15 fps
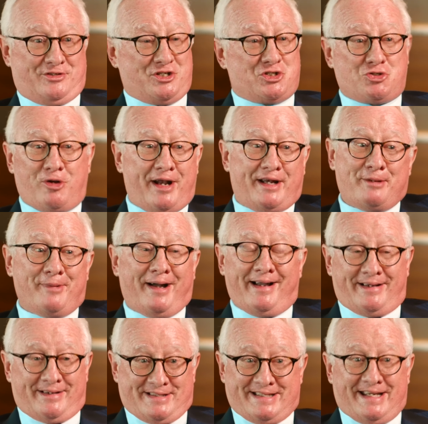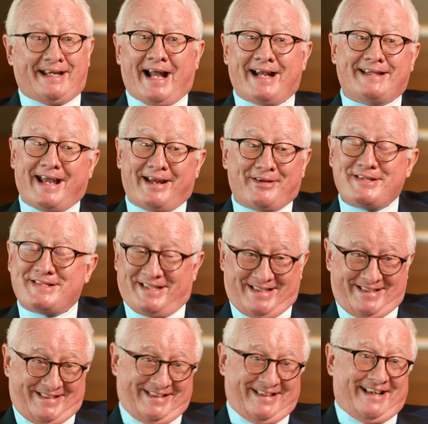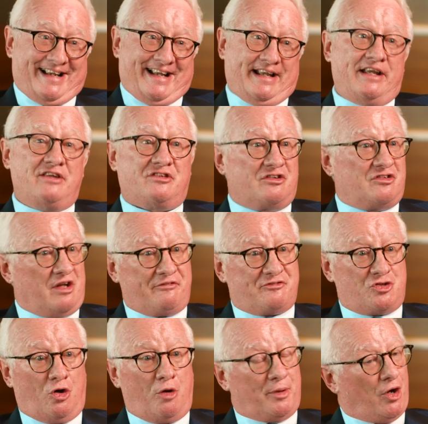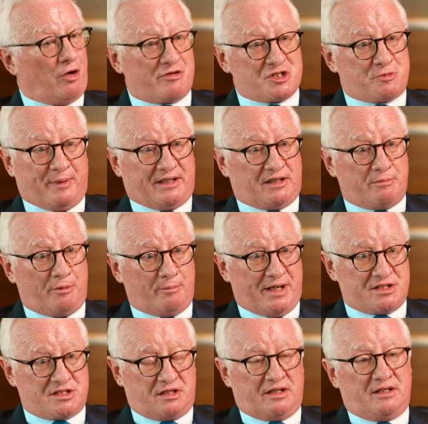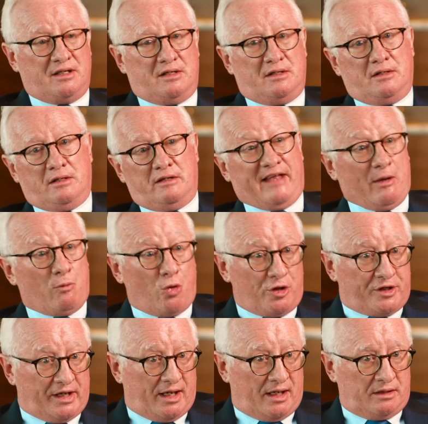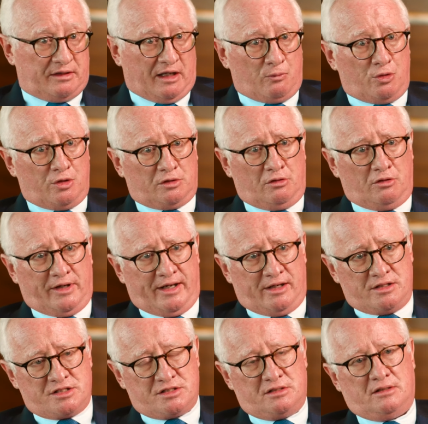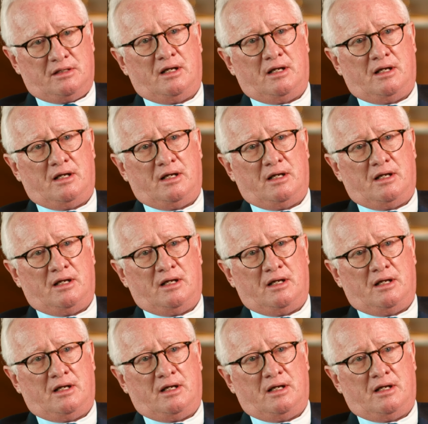just trading markets. It ain't that easy. It's a tough job and I respect them immensely. They work hard, they work long hours.